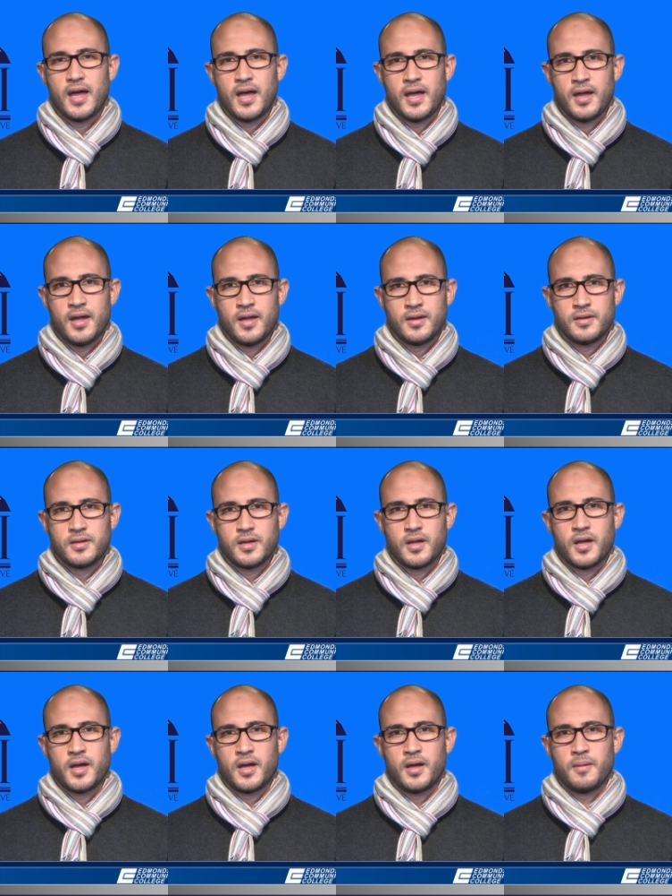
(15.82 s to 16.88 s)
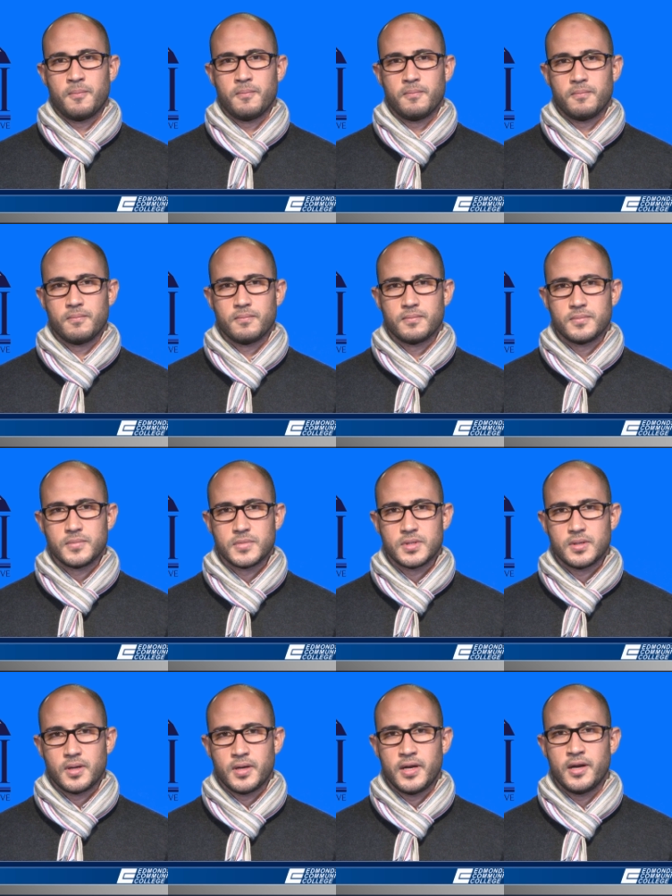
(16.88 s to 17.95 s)
and um,
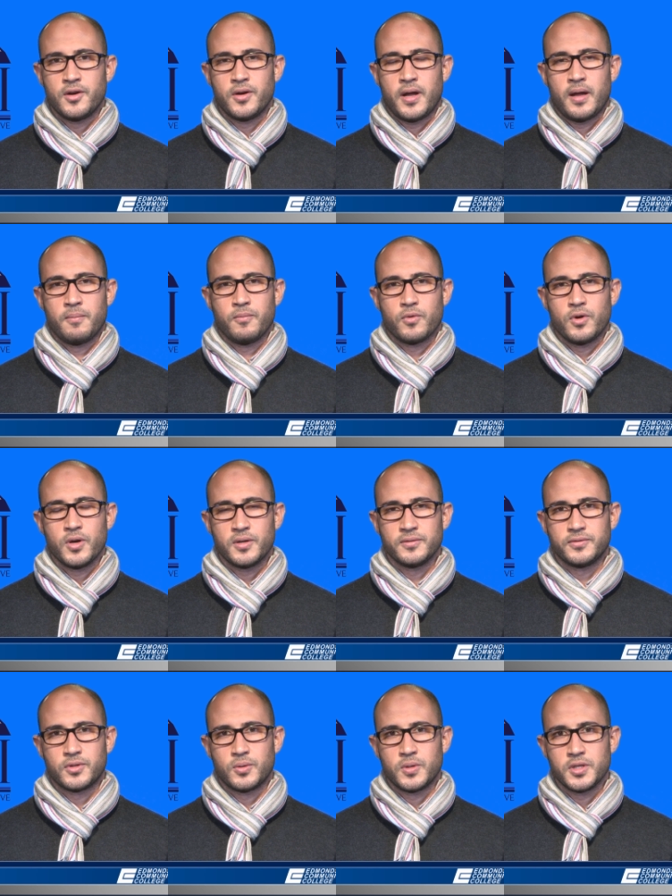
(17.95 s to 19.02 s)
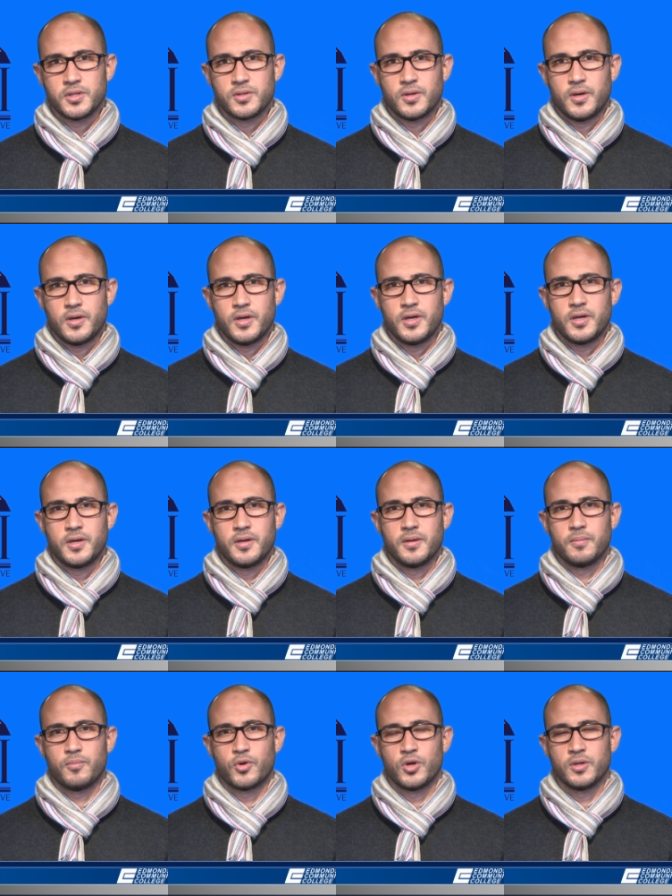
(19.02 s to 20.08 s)
I'm looking forward to learn
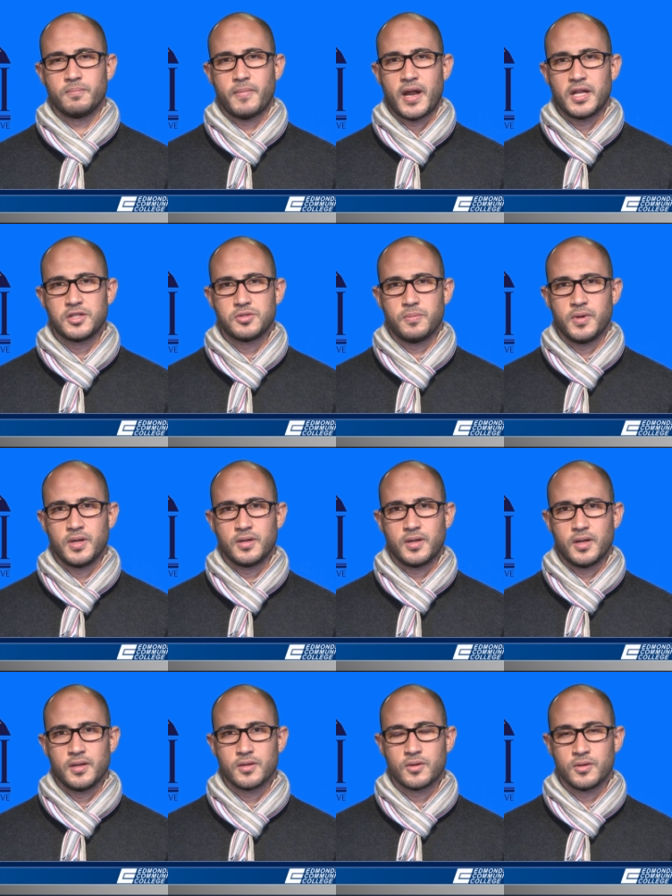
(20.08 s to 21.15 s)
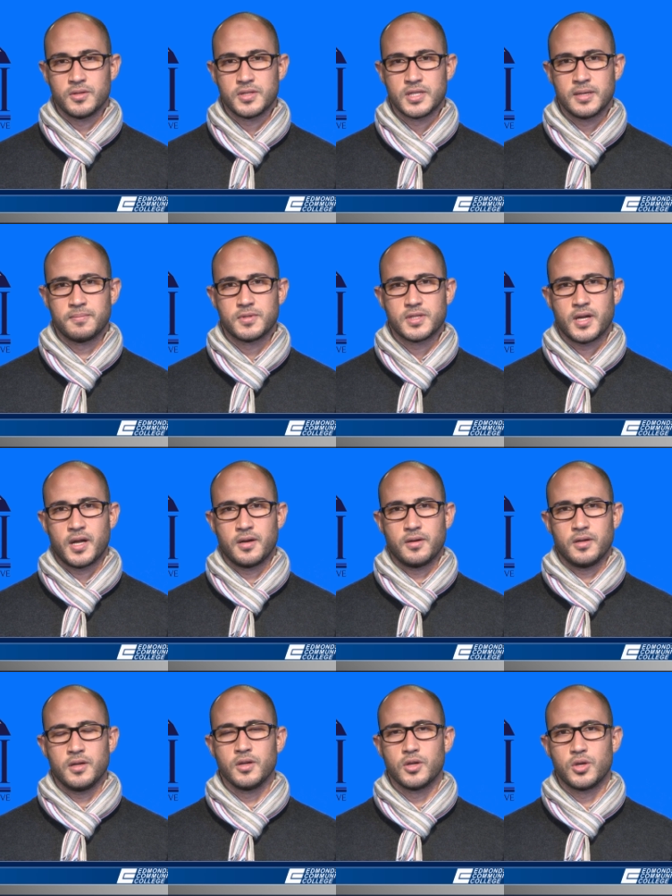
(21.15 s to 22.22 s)
broad management concepts and
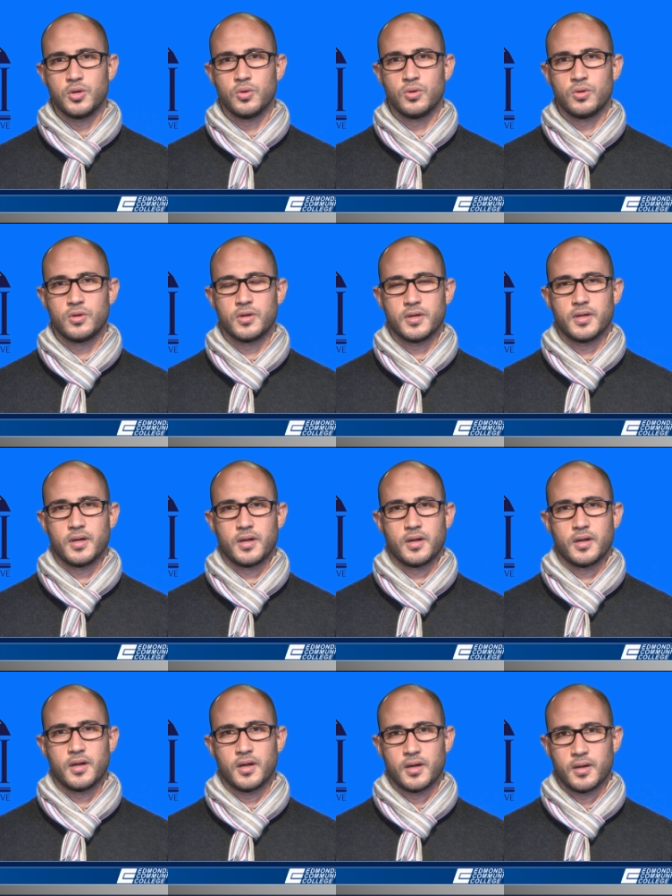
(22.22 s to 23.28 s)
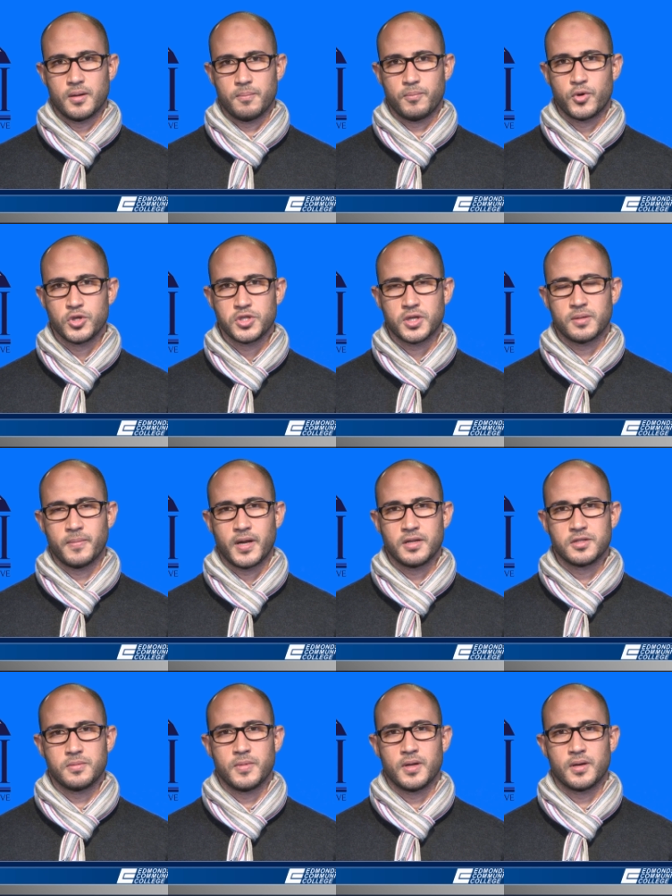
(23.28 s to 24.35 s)
incur uh, project
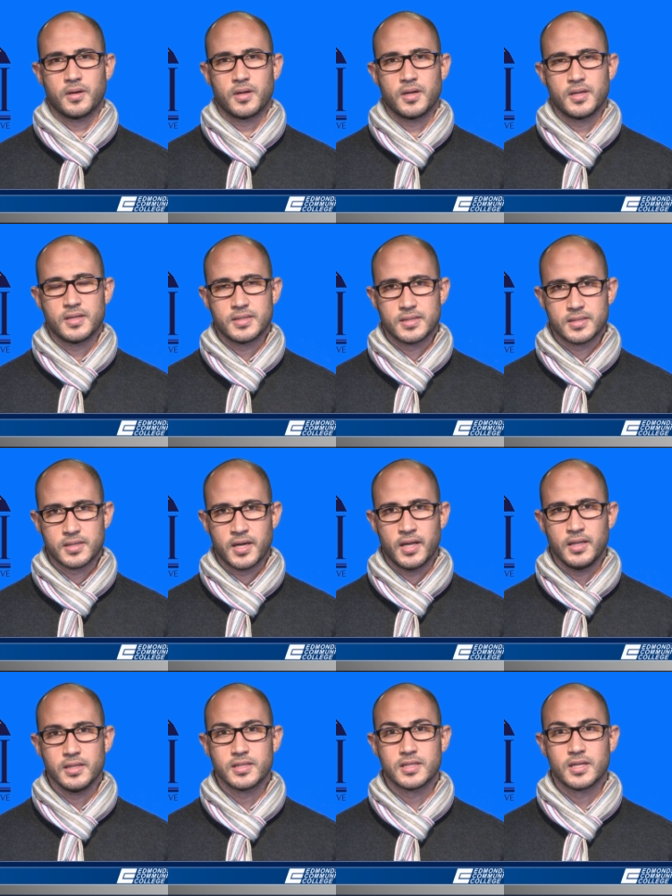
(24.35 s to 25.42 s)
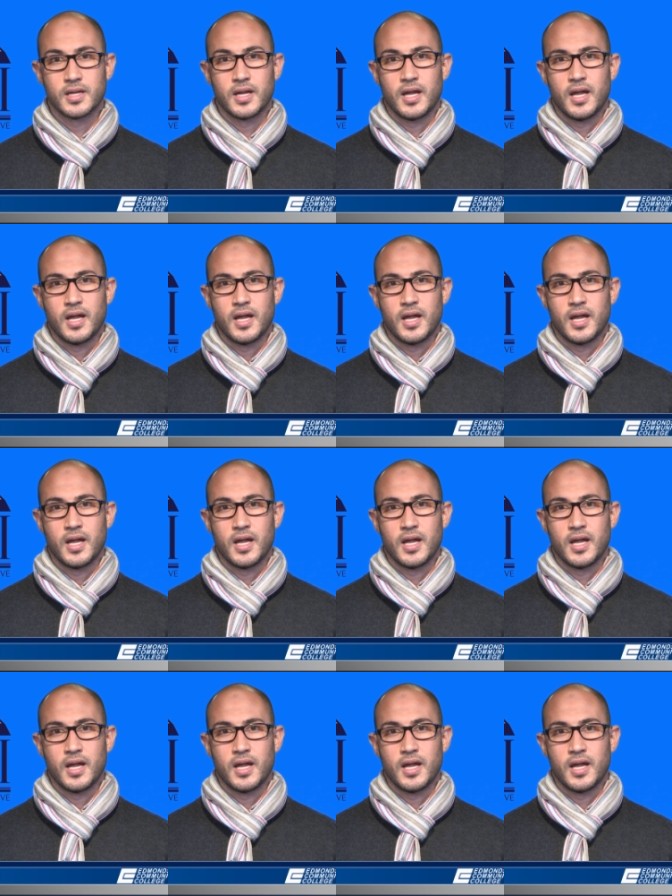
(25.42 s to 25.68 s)
management skills